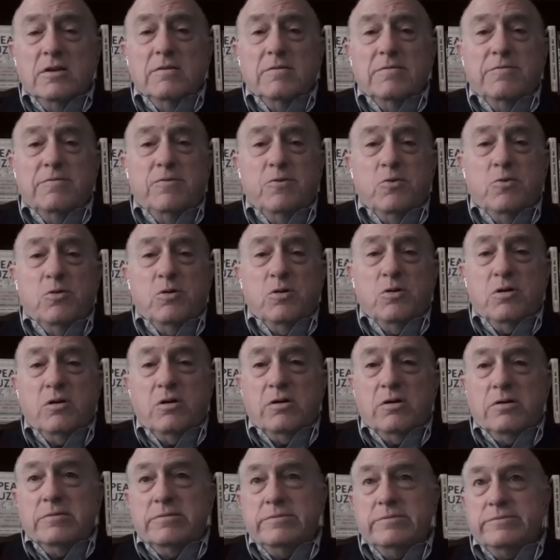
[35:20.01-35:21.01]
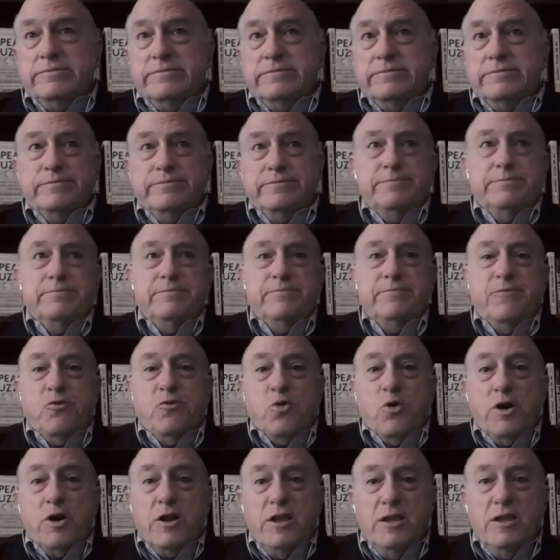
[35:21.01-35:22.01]
for
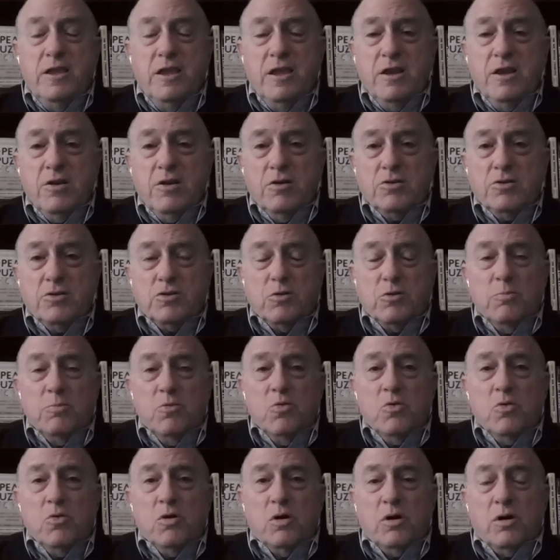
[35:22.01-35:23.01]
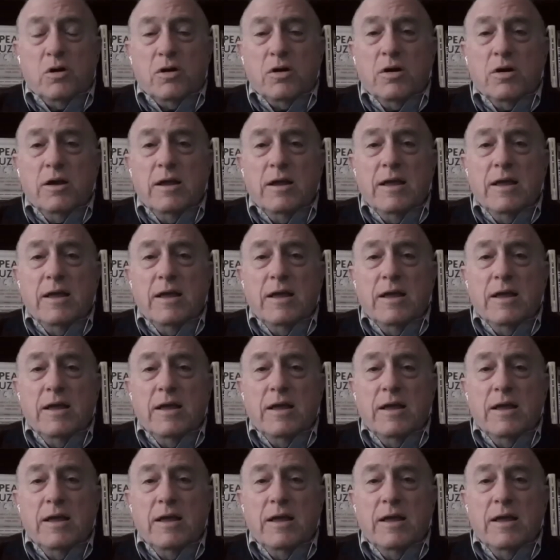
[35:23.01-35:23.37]
40 years or more